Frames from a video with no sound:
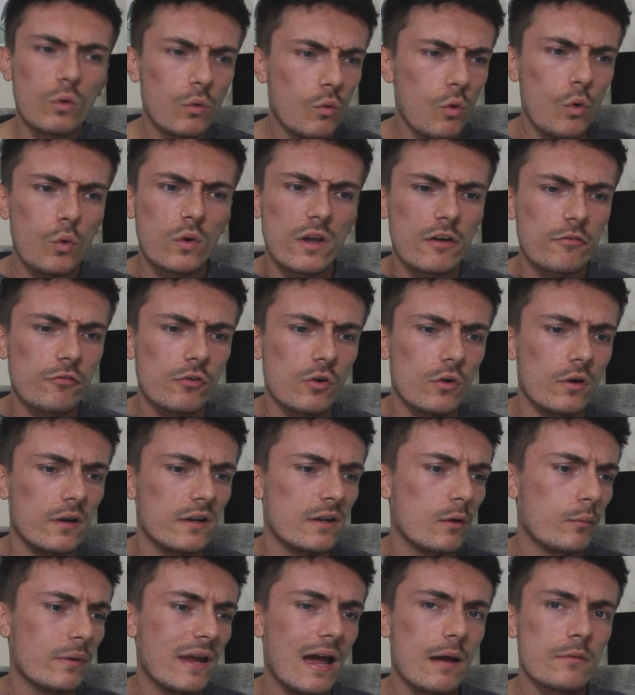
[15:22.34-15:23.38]
all get through it.
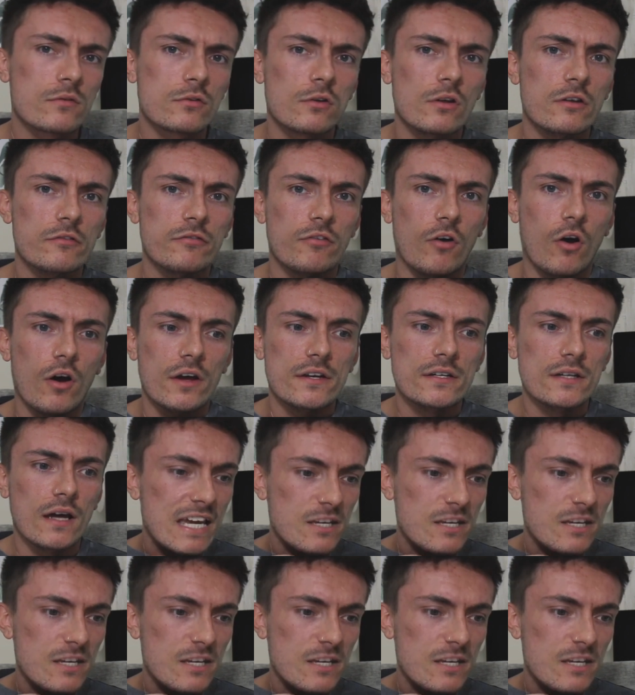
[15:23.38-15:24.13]
It'll be absolutely fine.